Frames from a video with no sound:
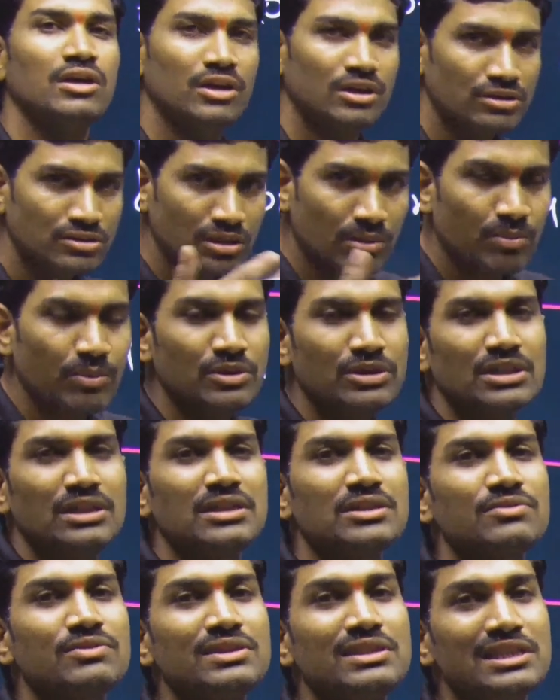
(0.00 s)
Suppose it
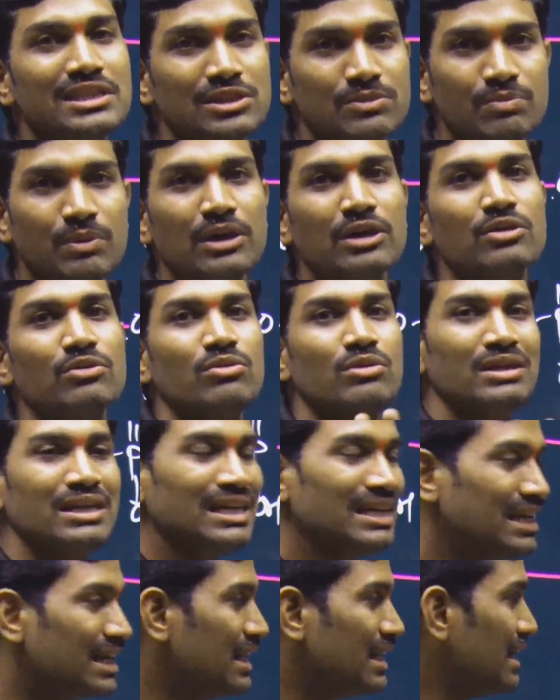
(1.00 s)
is with respect to
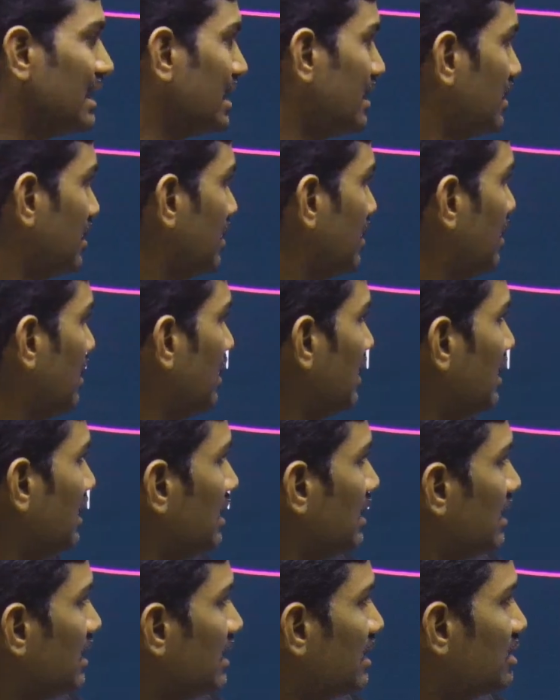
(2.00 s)
DNA.
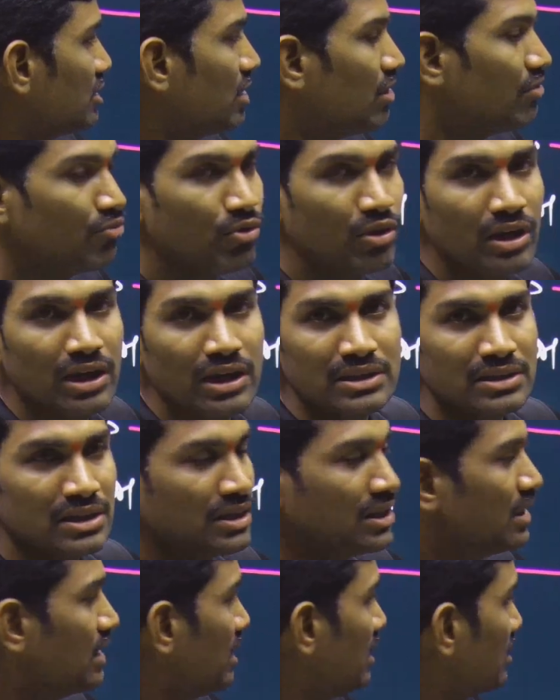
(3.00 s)
Here instead of OH,
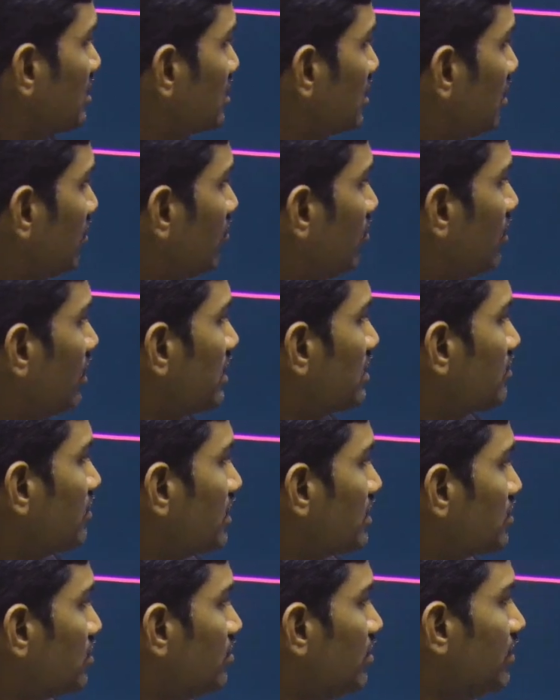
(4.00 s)

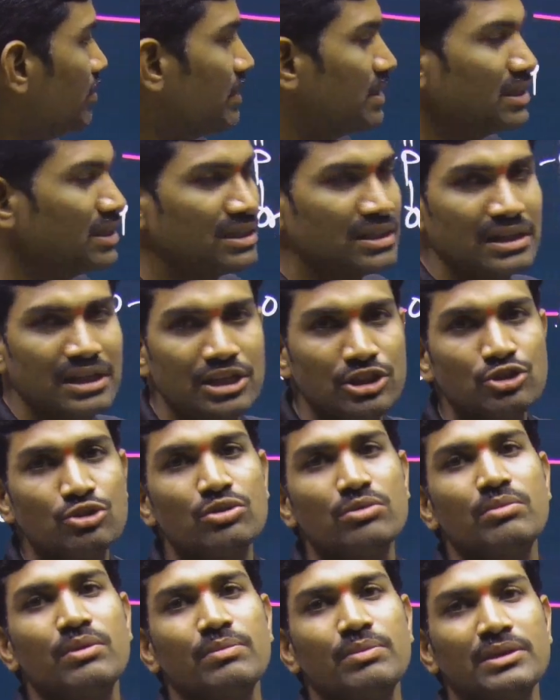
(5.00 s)
what should be present? H should
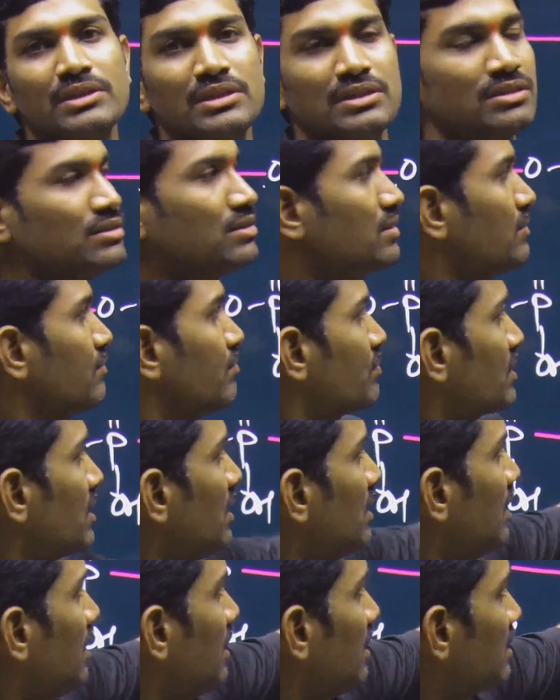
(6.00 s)
be present.
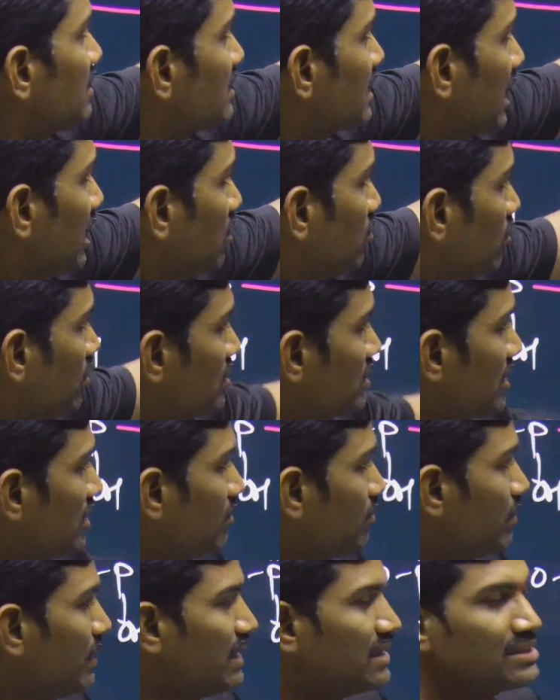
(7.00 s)
Cytosine
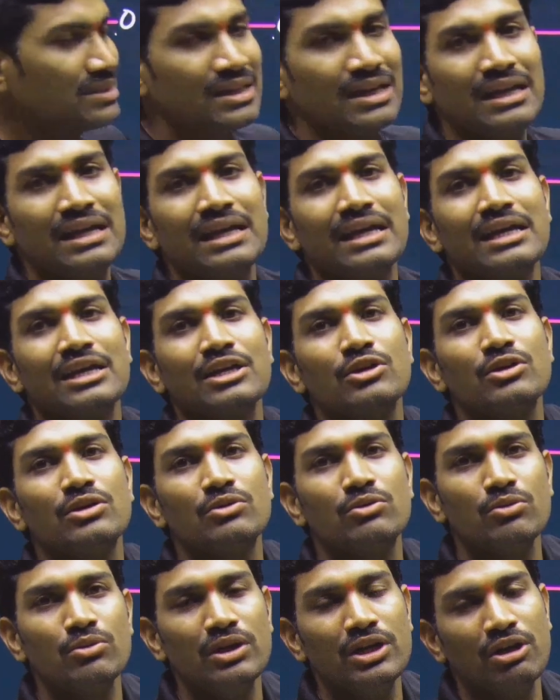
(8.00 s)
plus
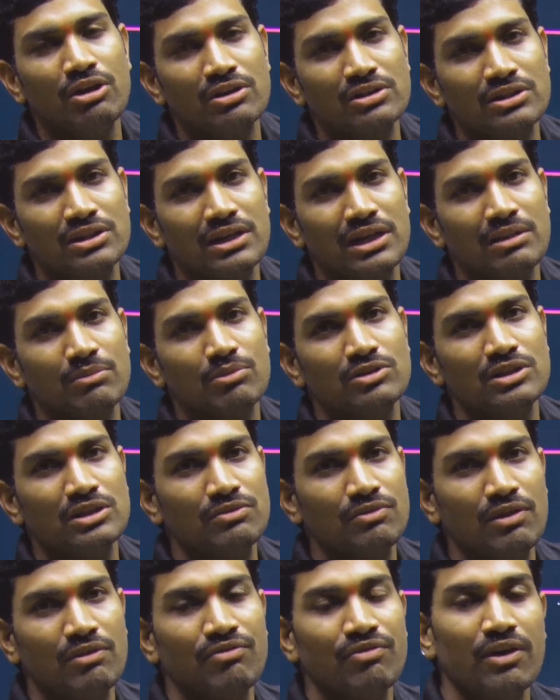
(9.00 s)
2-deoxyribose, it
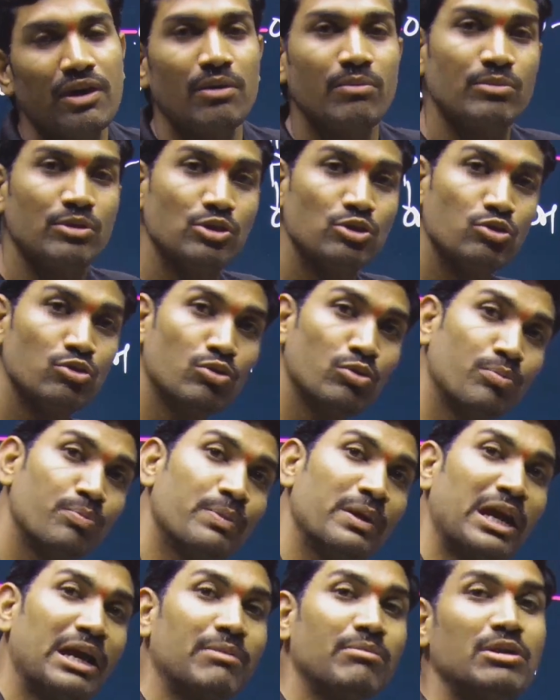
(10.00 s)
will form
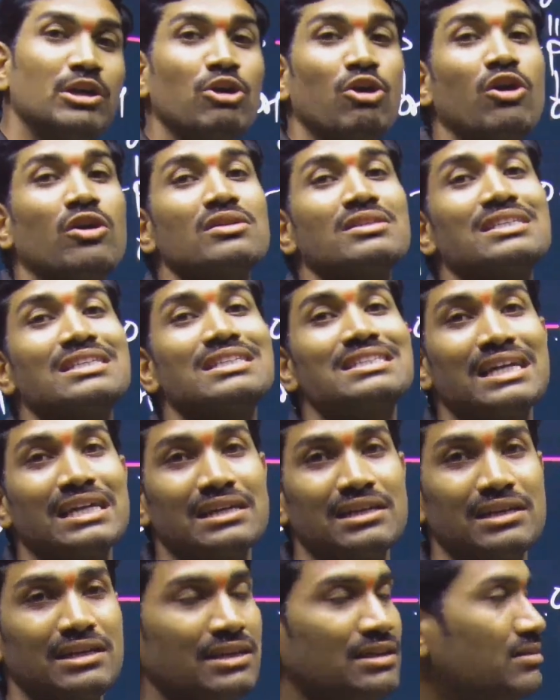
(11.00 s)

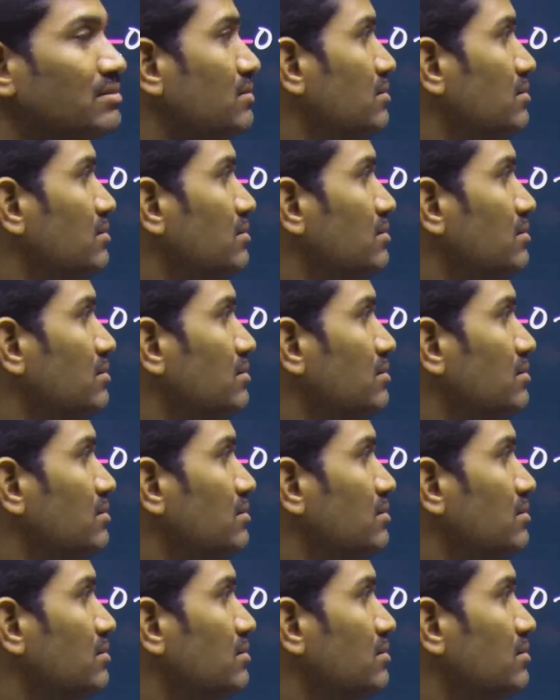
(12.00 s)
2'-deoxycytidine